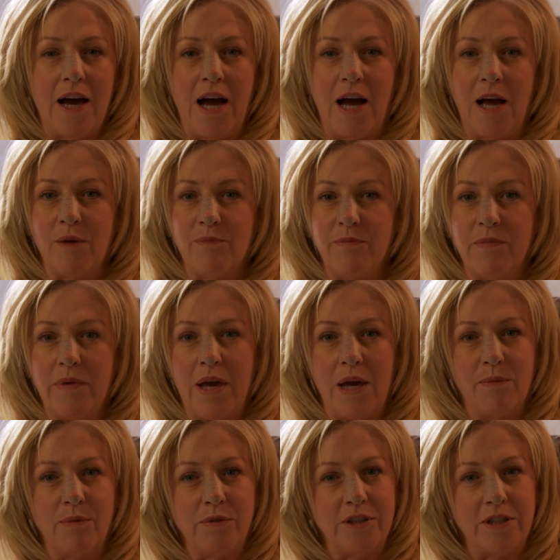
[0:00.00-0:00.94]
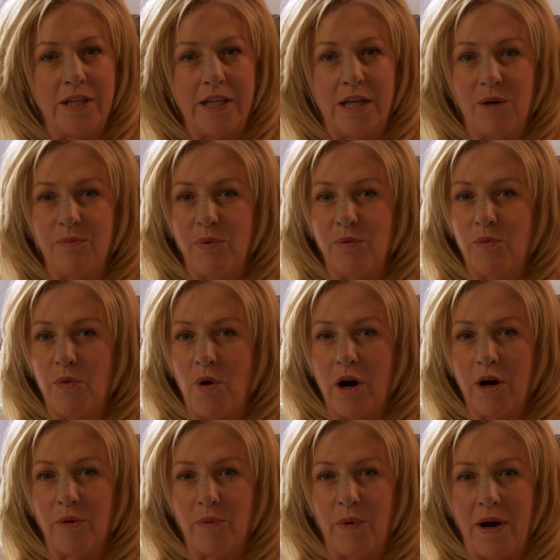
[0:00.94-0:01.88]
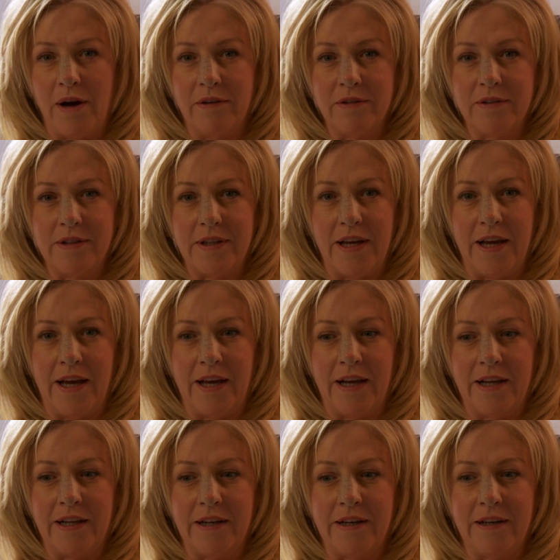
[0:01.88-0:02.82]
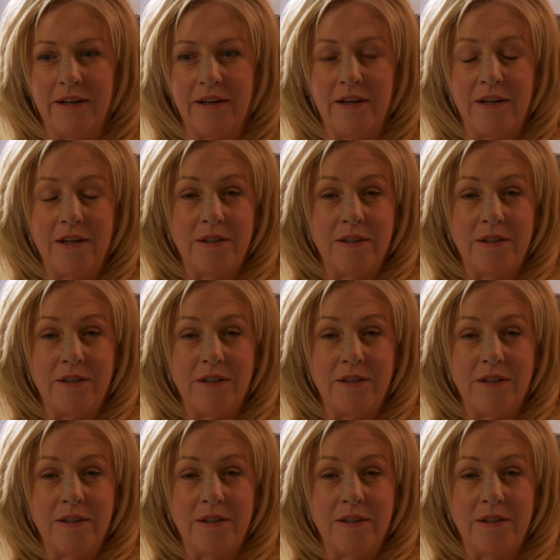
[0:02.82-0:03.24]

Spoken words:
I'm able to get up and walk around, and